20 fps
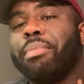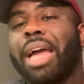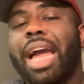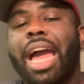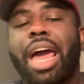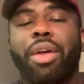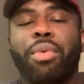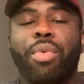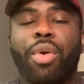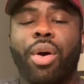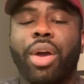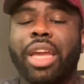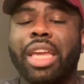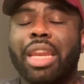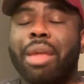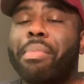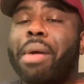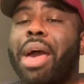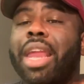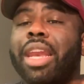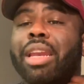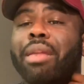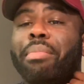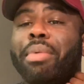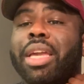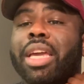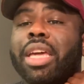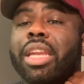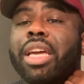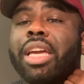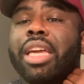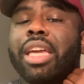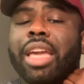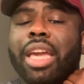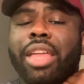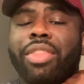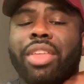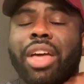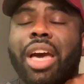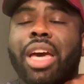Like, I don't want anybody to be
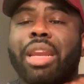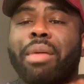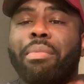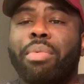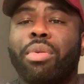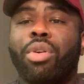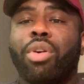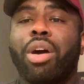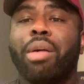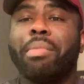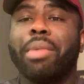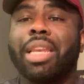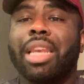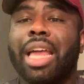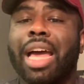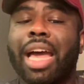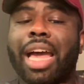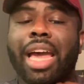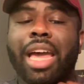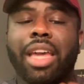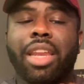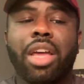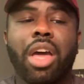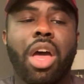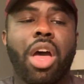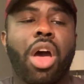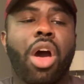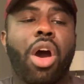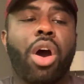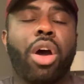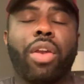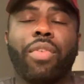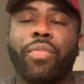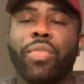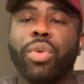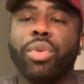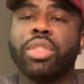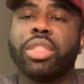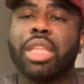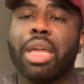in the unemployment line or the
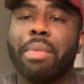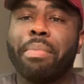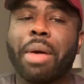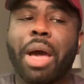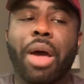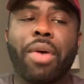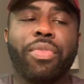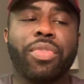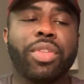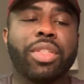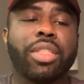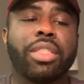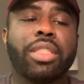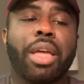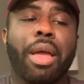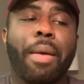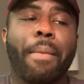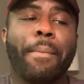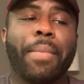food stamp office.